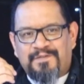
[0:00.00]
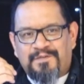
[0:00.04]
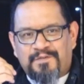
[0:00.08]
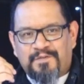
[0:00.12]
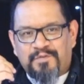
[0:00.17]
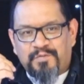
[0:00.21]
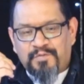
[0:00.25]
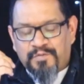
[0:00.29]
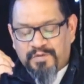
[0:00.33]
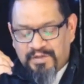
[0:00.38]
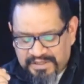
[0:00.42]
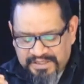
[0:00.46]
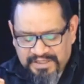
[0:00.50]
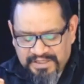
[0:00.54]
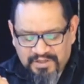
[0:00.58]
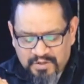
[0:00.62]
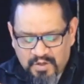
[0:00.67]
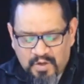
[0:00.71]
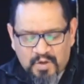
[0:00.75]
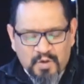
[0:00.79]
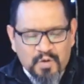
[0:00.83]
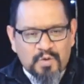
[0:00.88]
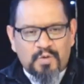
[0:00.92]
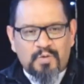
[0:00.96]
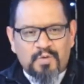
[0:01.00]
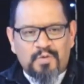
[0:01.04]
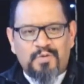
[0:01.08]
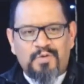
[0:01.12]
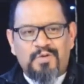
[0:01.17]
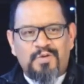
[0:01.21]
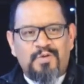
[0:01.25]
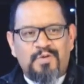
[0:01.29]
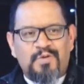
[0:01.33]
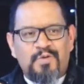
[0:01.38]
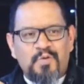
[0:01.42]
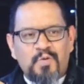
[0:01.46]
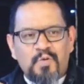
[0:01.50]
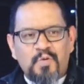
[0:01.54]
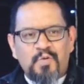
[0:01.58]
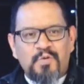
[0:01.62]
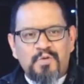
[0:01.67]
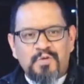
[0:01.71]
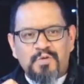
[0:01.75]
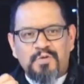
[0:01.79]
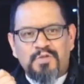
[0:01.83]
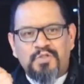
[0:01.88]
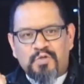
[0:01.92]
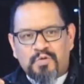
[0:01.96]
You really know who
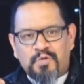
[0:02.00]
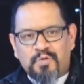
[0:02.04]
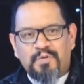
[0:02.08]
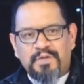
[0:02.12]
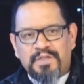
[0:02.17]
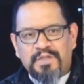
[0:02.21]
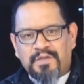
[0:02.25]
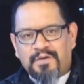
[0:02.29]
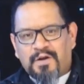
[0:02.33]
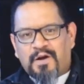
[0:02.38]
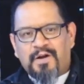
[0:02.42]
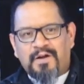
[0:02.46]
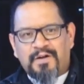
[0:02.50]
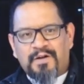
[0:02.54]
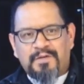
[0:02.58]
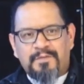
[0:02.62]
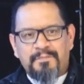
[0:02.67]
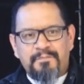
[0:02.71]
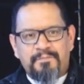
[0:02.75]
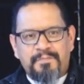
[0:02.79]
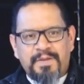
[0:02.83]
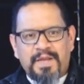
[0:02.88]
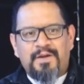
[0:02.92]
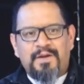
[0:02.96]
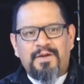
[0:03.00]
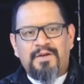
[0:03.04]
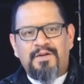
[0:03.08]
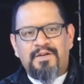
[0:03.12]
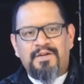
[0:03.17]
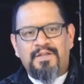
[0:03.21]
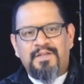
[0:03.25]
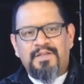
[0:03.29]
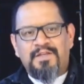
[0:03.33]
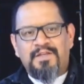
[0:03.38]
you truly are compared